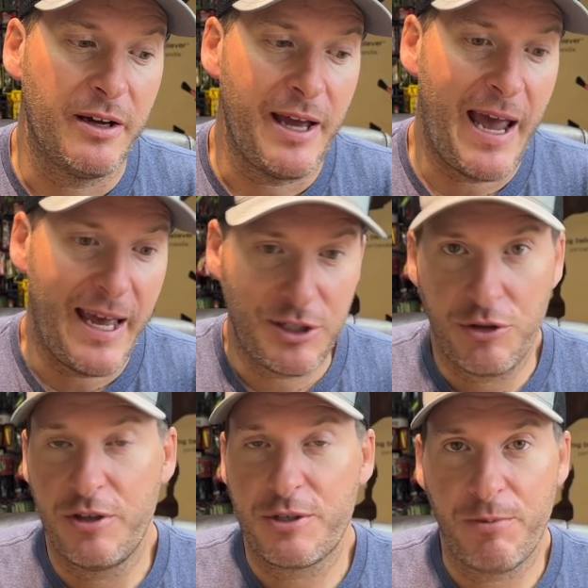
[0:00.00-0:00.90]
add
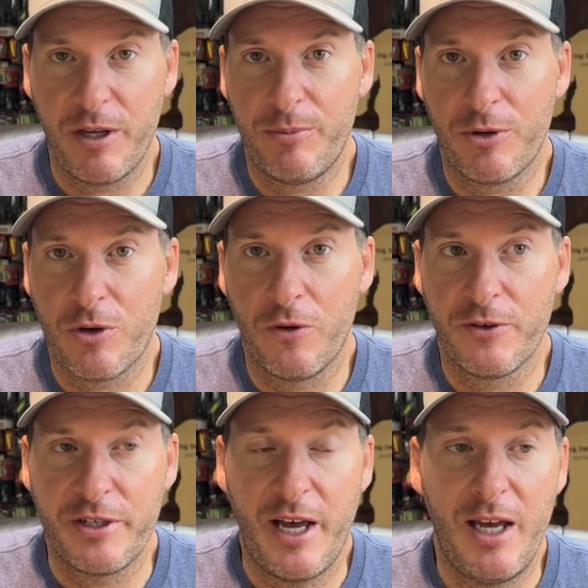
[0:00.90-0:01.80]
to this playbook
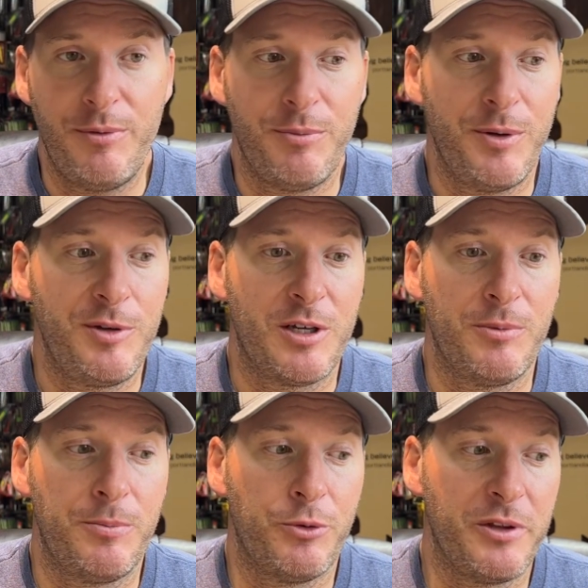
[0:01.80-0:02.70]
over time and maybe come
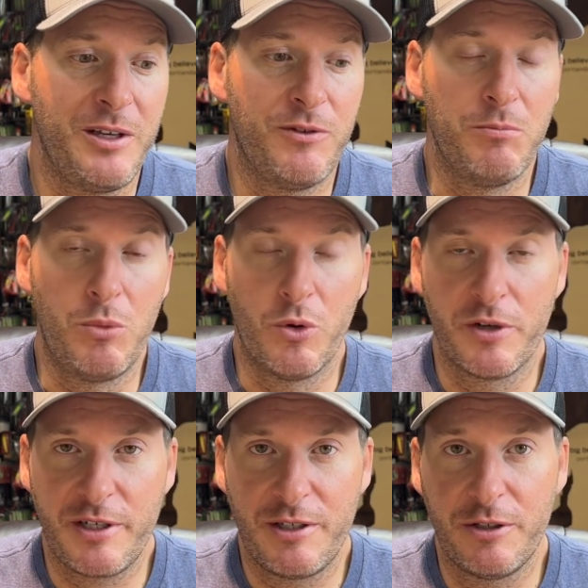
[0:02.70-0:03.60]
up with even more
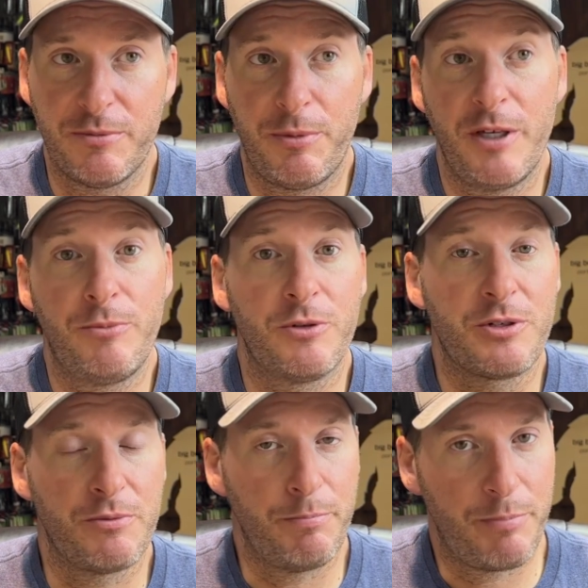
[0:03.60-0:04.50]
detailed
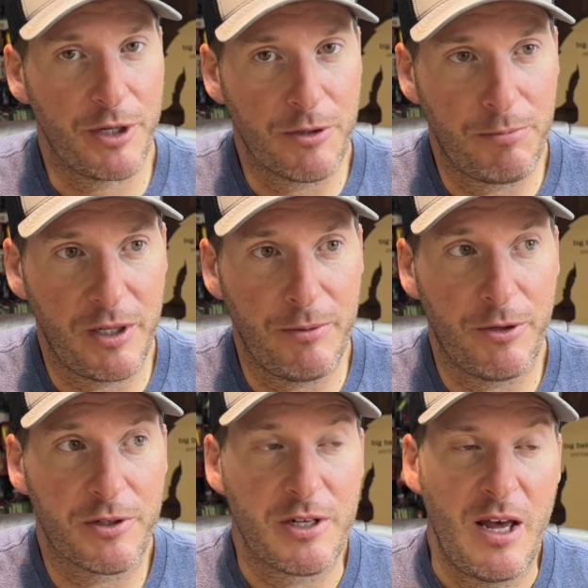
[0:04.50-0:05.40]
playbooks or bigger
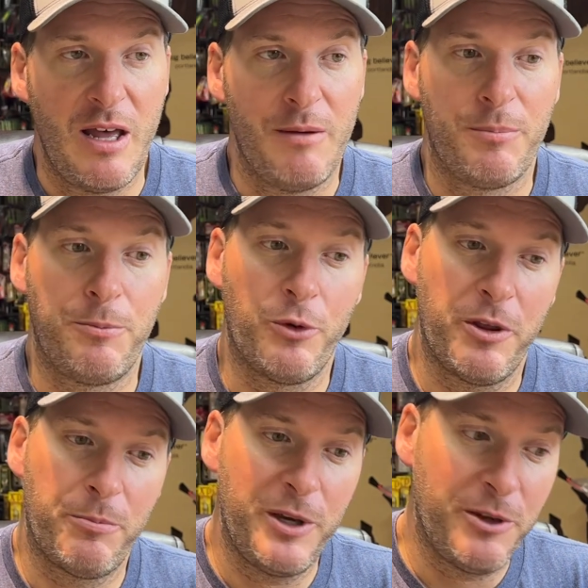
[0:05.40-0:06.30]
playbooks. But with
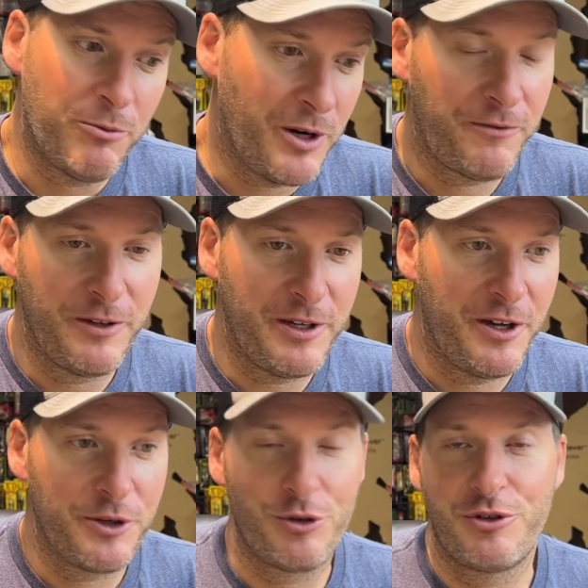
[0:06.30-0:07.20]
it being roughly
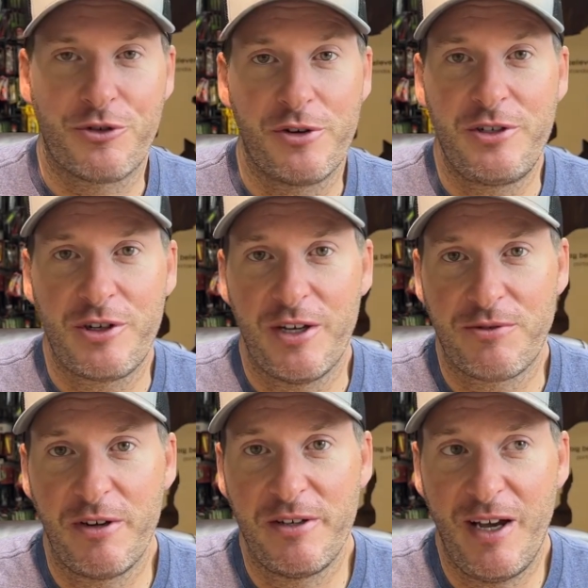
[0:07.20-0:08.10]
100 screenshots
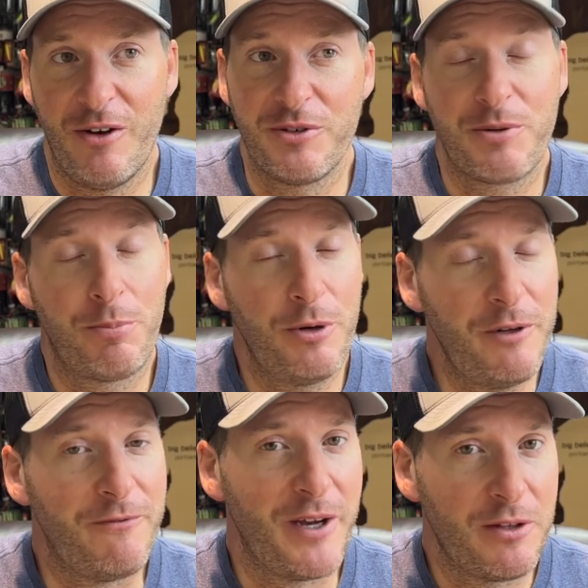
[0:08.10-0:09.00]
right now, it's a pretty
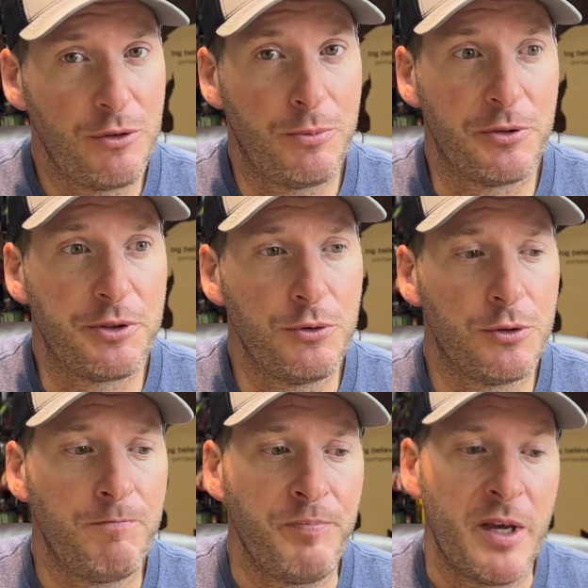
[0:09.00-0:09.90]
valuable
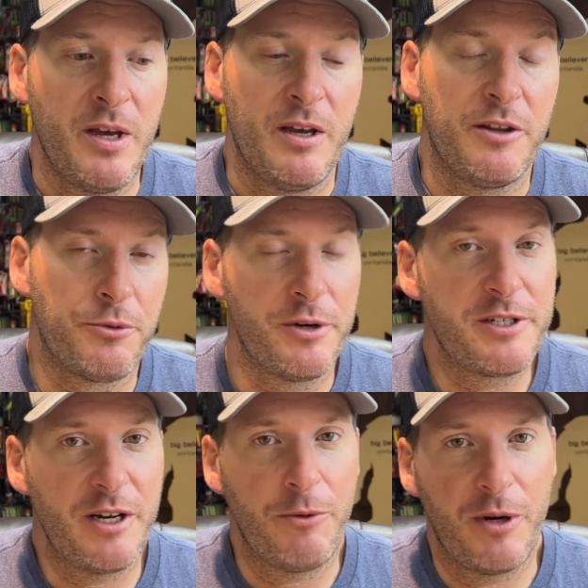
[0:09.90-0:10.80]
tool. And the
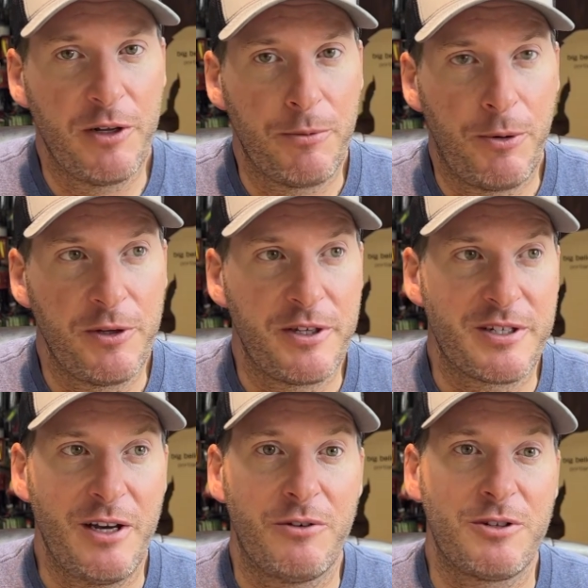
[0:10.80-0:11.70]
reason I wanted to point
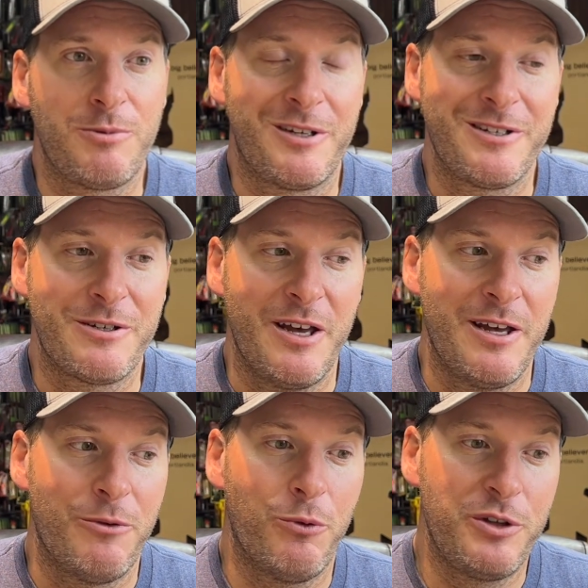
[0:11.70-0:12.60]
this out is because
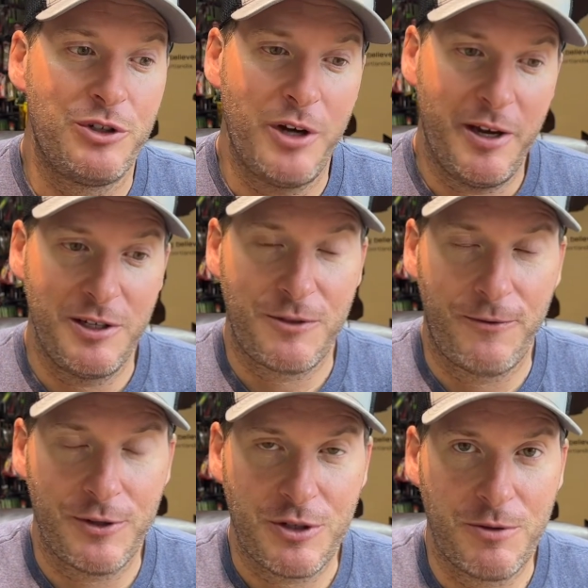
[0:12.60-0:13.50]
with Johnny's
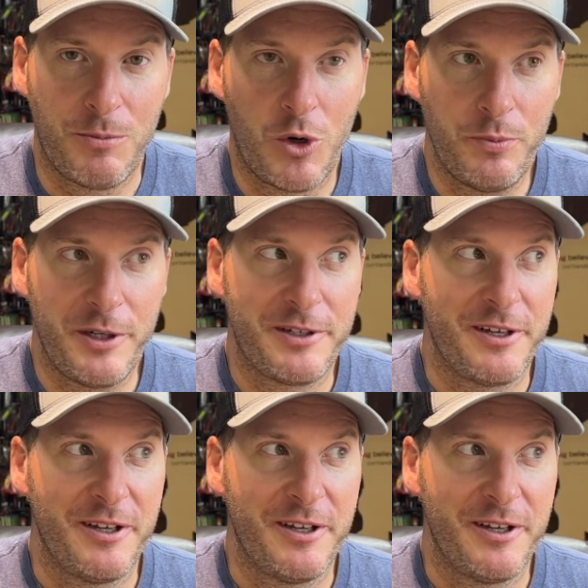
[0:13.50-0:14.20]
Fish the Moment